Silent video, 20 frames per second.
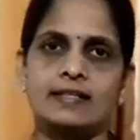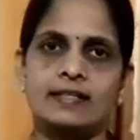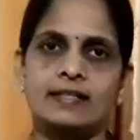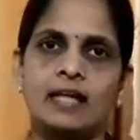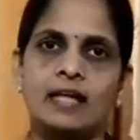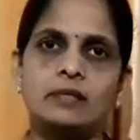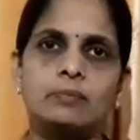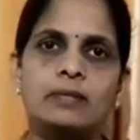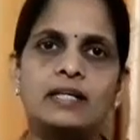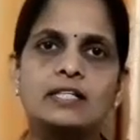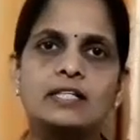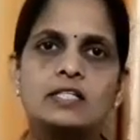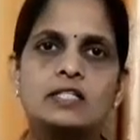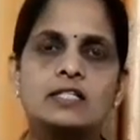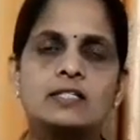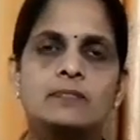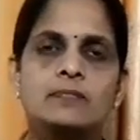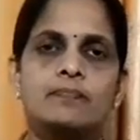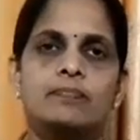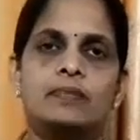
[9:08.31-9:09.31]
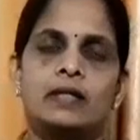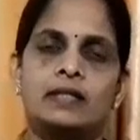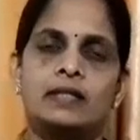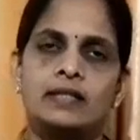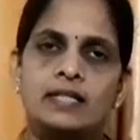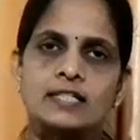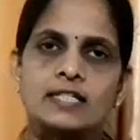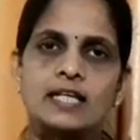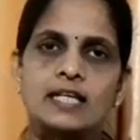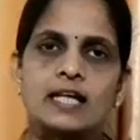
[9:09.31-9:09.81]
That means the
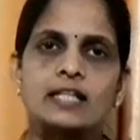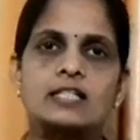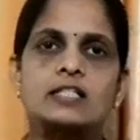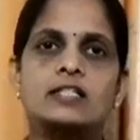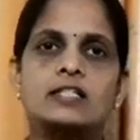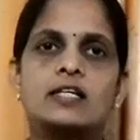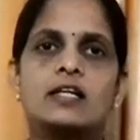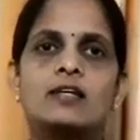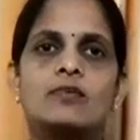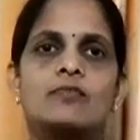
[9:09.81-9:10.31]
sector